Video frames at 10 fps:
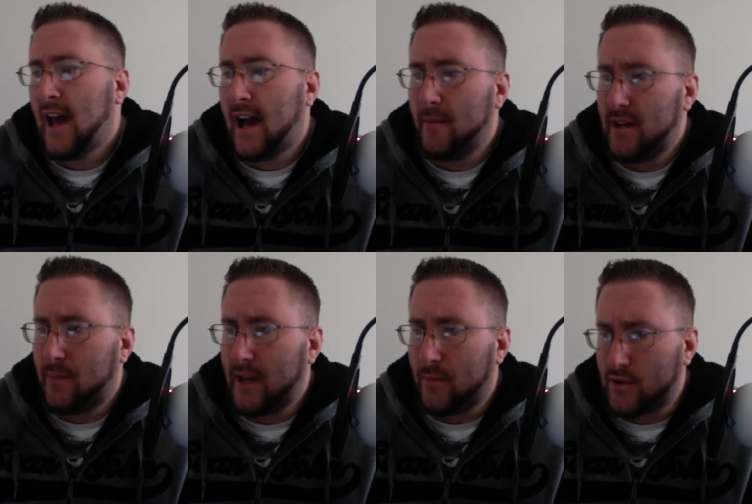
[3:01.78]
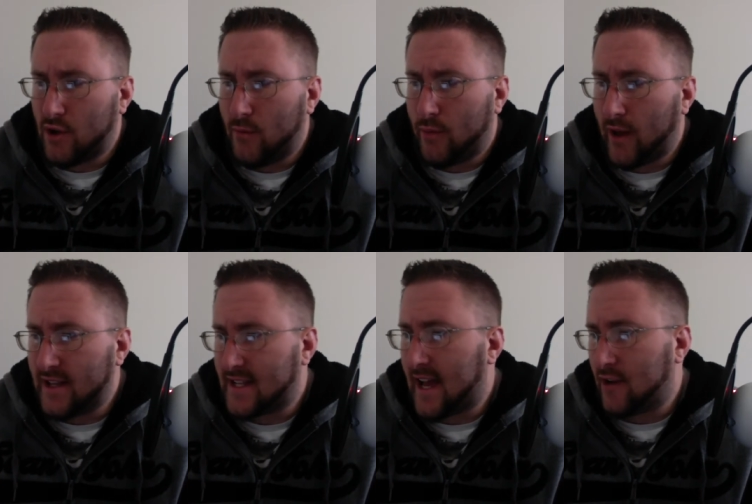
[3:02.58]
how many people don't play
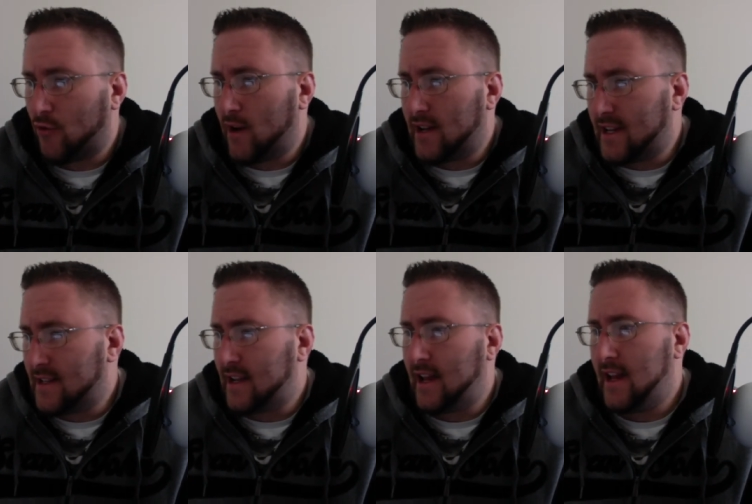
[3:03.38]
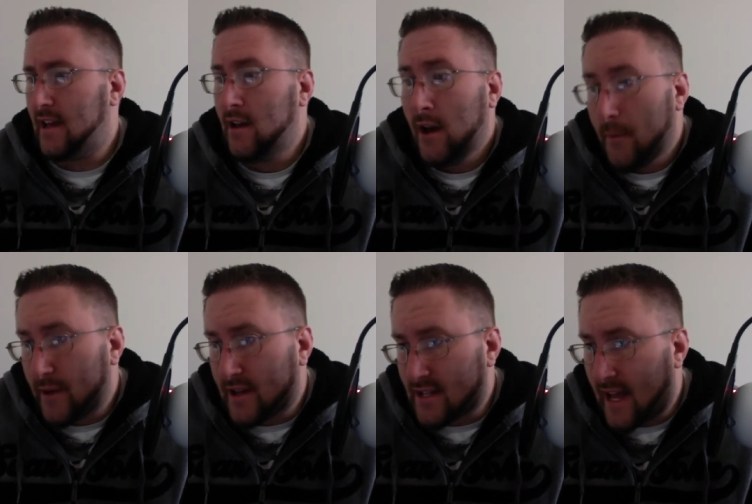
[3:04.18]
Zack Greinke today
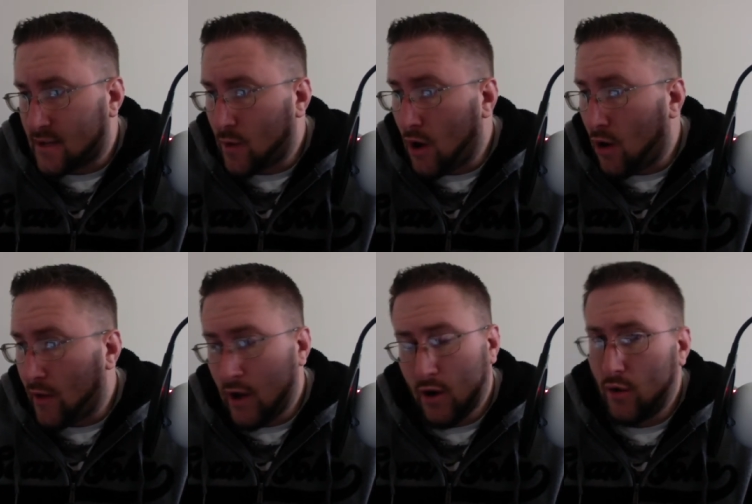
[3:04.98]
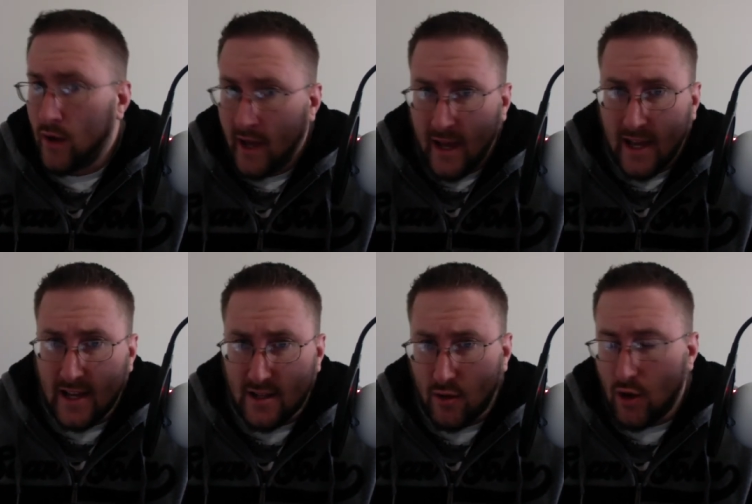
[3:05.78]
because, as we all know,
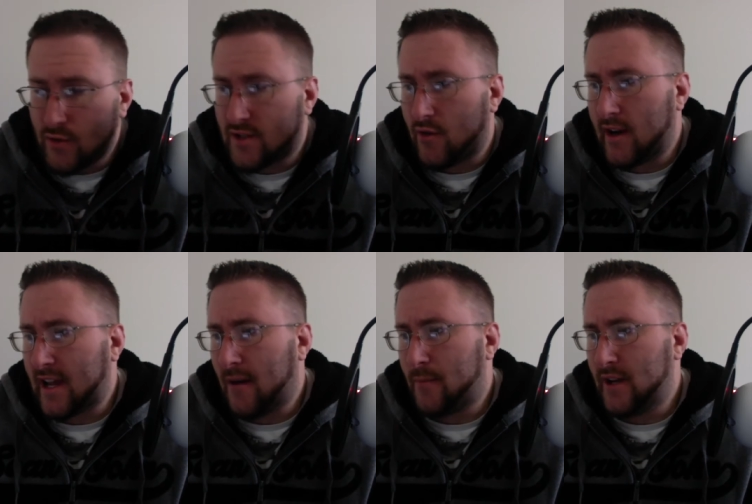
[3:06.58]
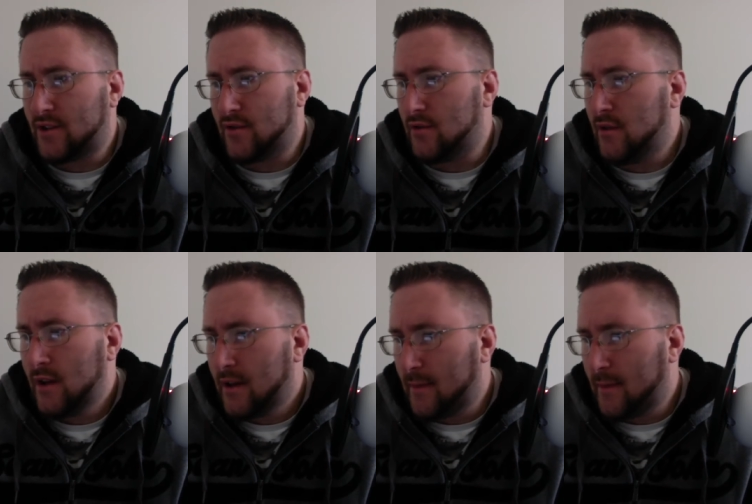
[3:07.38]
he's a low strikeout pitcher.